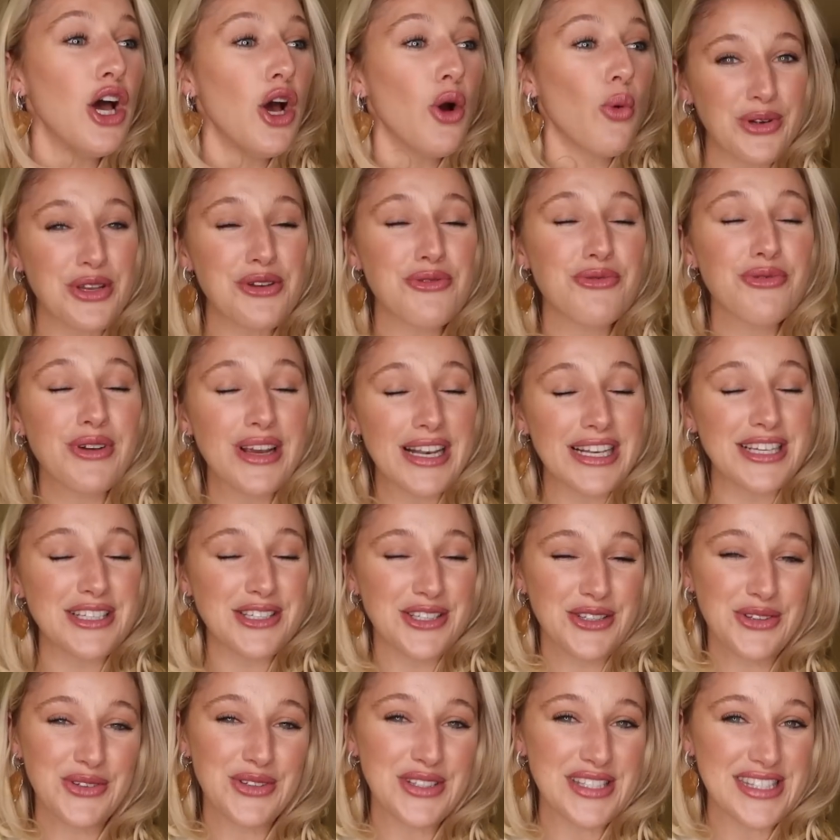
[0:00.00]
We really
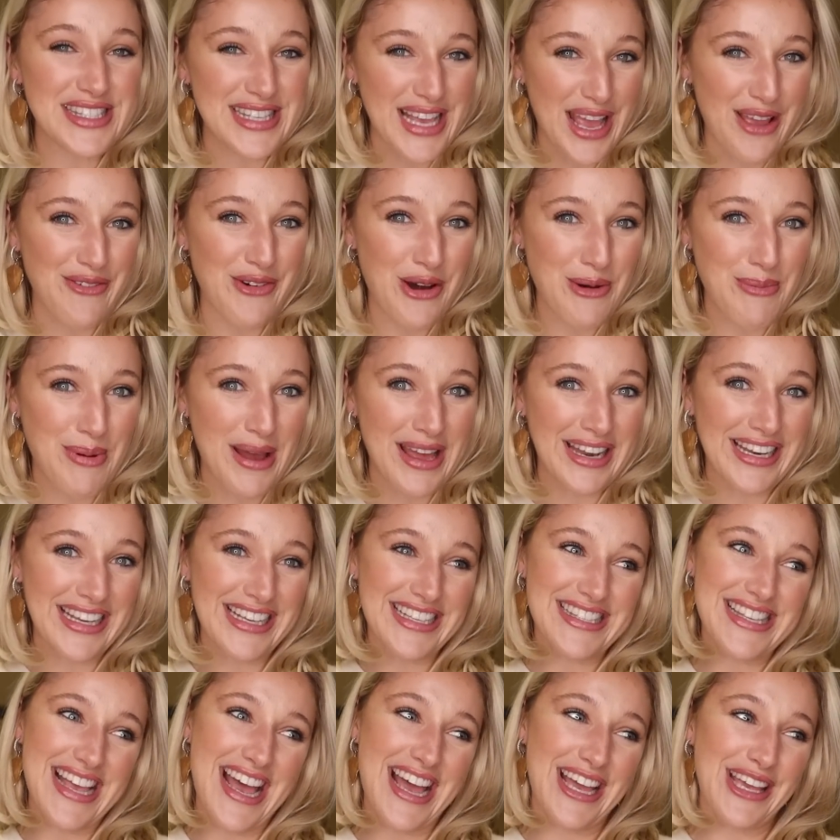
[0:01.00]
do save our
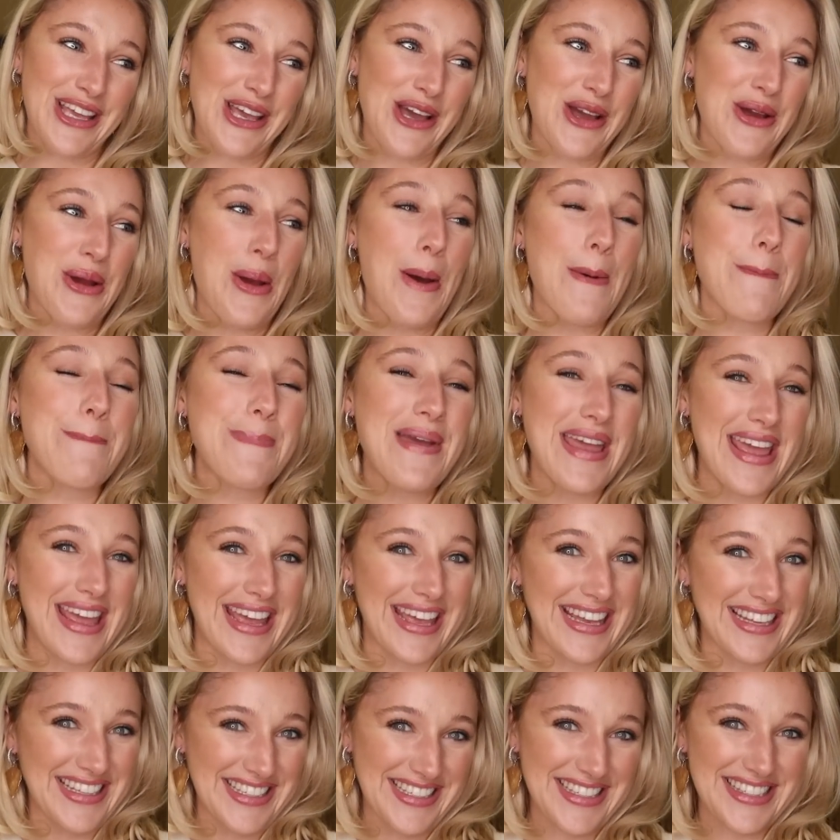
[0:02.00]
pennies and go
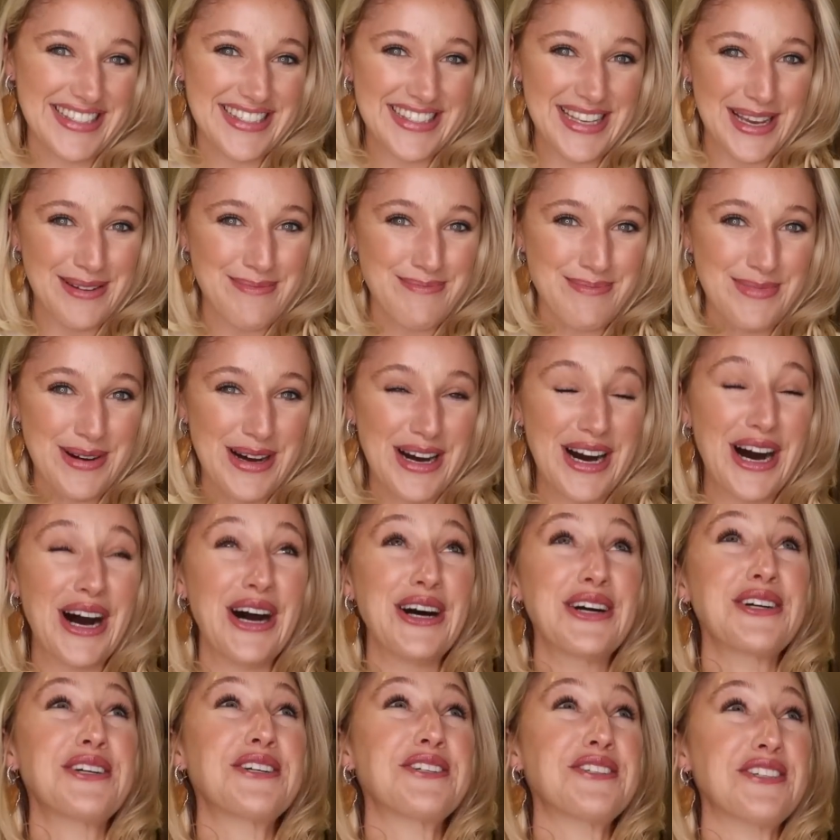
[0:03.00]
big in December.
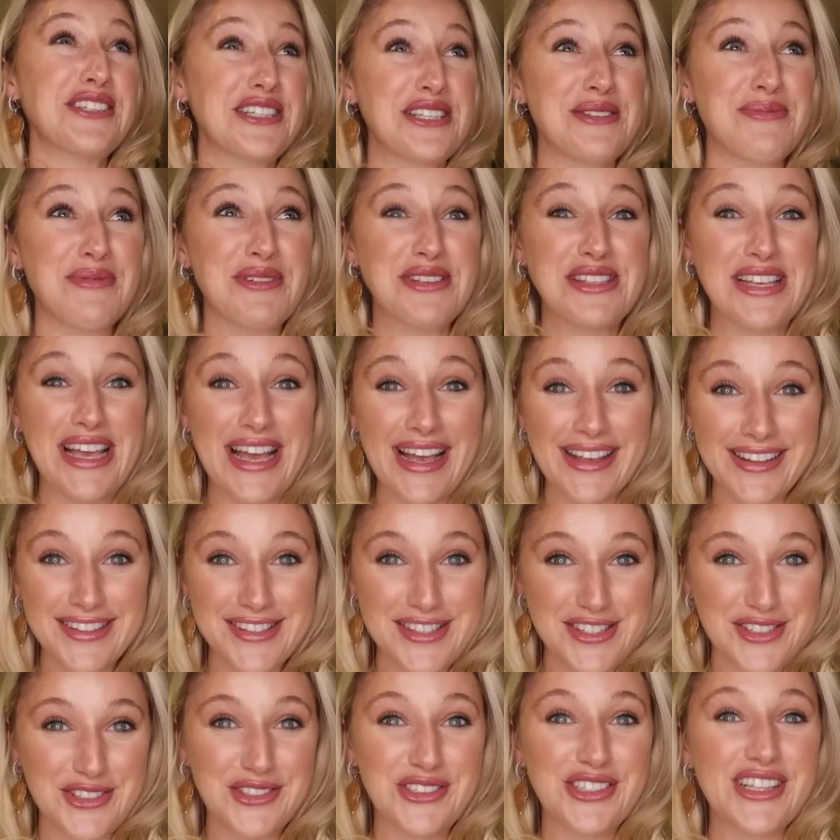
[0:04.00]
Our Christmas
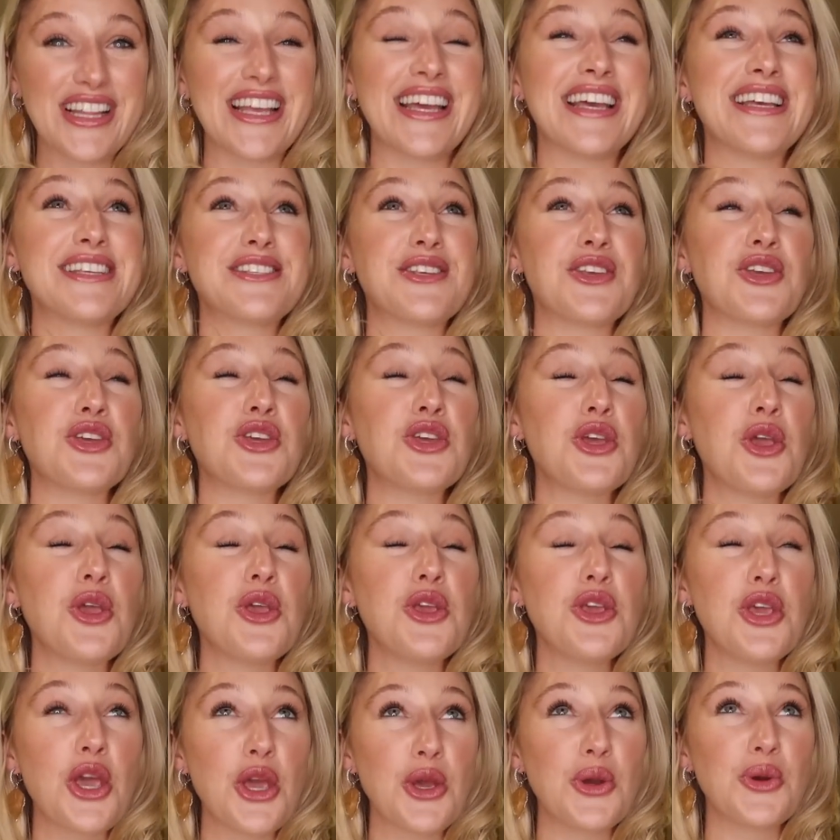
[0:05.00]
install is
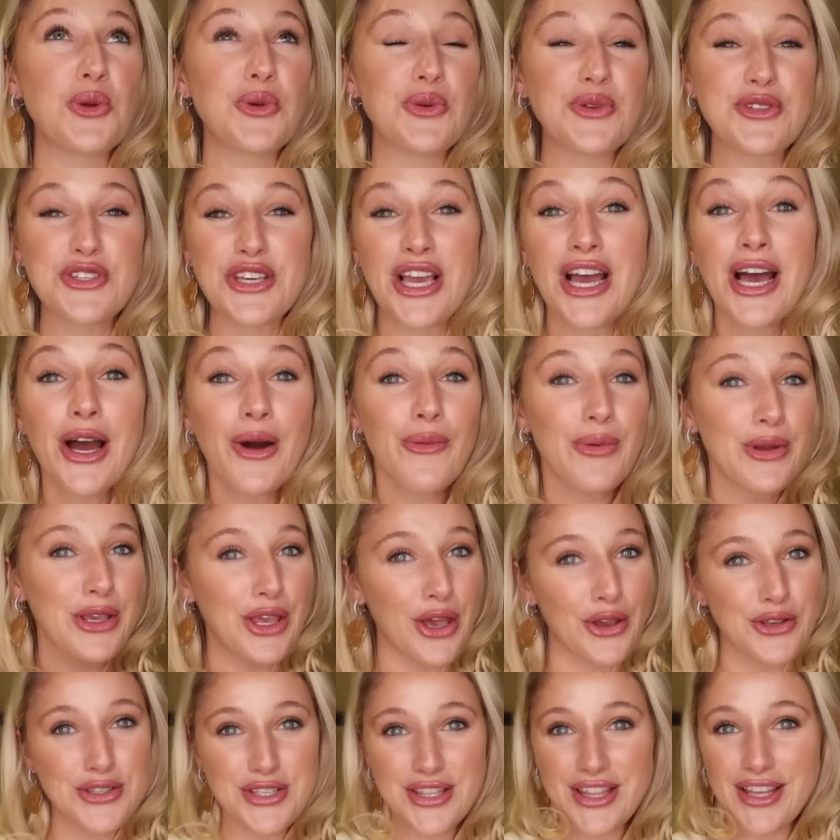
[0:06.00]
huge. We
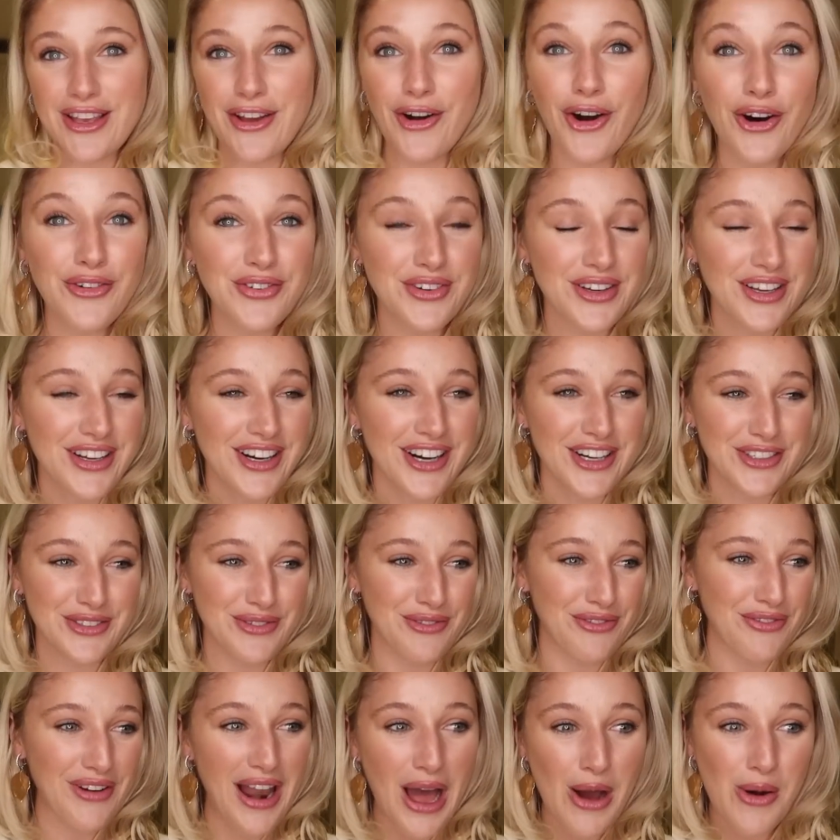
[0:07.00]
go to the Covent
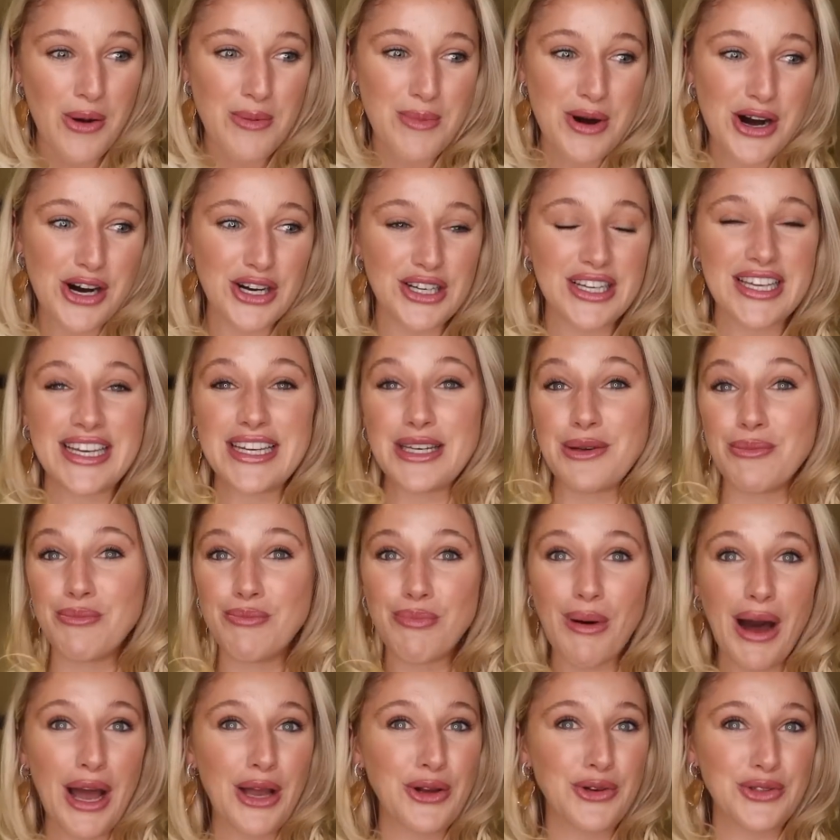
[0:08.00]
Garden Flower Market and
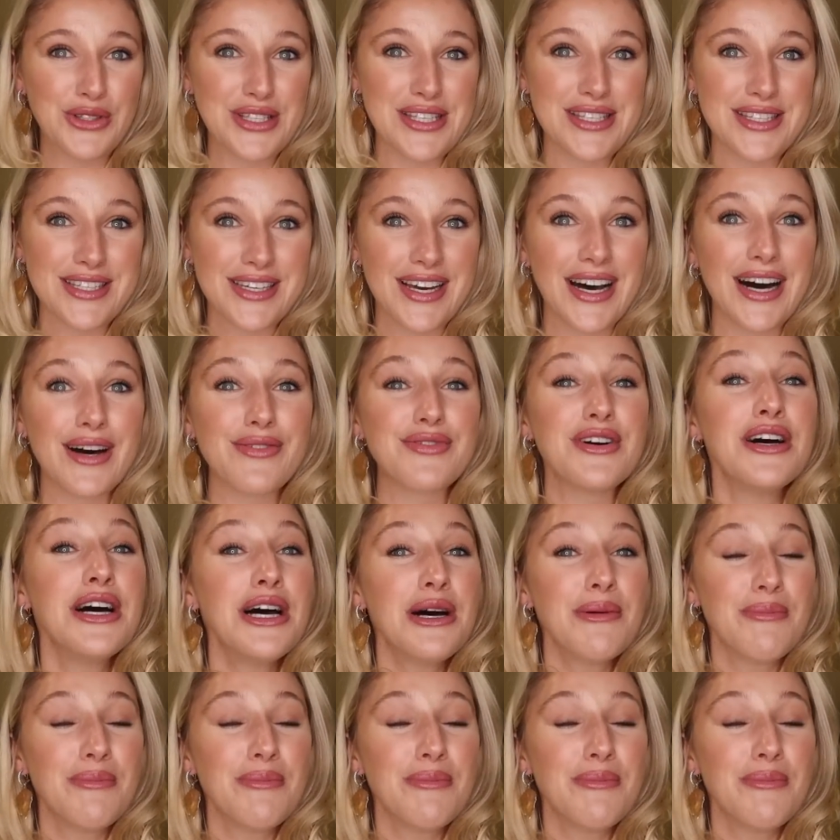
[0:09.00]
buy all the stuff.